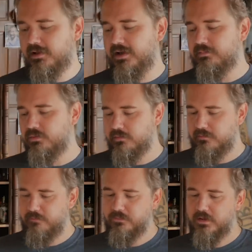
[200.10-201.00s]
the high proof
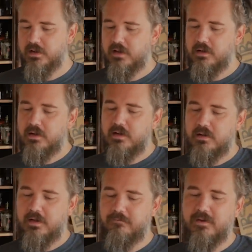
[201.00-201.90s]

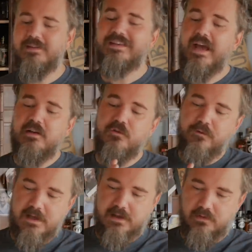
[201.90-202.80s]
if this has
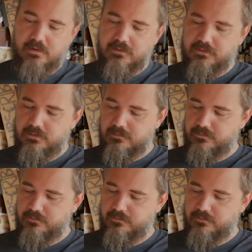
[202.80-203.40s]
flavors